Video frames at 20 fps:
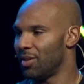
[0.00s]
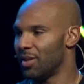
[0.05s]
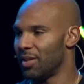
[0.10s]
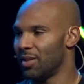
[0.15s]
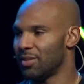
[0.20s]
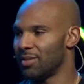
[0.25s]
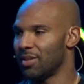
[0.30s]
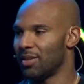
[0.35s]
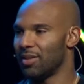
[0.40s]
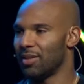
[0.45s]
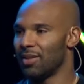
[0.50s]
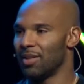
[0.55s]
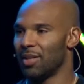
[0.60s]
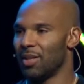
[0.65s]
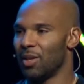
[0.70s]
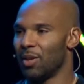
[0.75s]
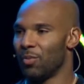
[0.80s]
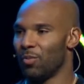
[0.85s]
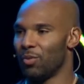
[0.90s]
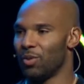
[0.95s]
hits, and
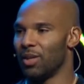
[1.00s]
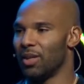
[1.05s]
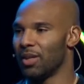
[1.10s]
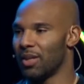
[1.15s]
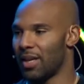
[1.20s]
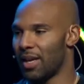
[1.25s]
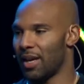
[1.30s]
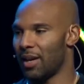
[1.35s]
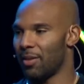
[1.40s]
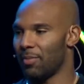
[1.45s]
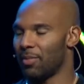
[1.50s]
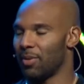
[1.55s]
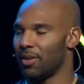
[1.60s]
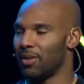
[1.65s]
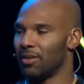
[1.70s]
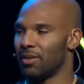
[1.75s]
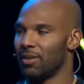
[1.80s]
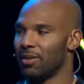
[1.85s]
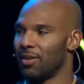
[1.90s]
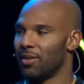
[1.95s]
we're in camp,
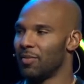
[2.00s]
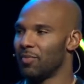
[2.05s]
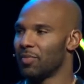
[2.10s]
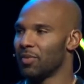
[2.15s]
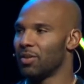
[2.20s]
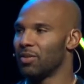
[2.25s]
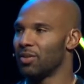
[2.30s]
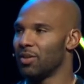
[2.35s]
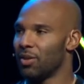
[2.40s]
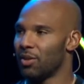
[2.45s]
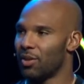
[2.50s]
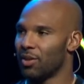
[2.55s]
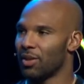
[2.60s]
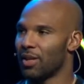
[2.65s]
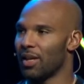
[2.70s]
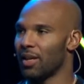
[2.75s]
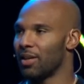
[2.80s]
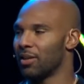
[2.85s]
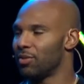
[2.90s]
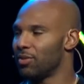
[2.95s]
and you see
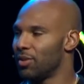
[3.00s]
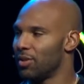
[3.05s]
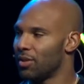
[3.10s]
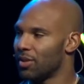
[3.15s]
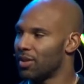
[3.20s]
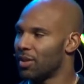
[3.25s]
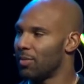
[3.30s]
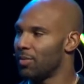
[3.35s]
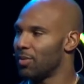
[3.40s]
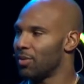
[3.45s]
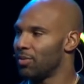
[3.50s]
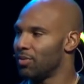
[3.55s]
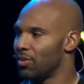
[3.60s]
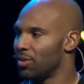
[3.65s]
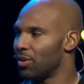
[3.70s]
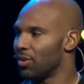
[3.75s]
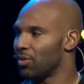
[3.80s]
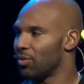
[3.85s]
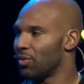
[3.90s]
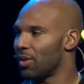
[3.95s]
Hurricane Katrina coming,
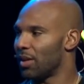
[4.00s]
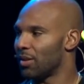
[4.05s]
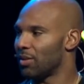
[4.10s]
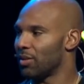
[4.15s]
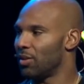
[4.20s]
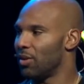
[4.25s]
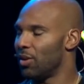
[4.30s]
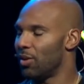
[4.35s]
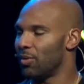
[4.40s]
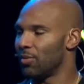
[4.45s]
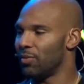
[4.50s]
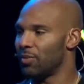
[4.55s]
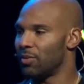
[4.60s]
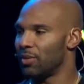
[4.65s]
throughout the Gulf,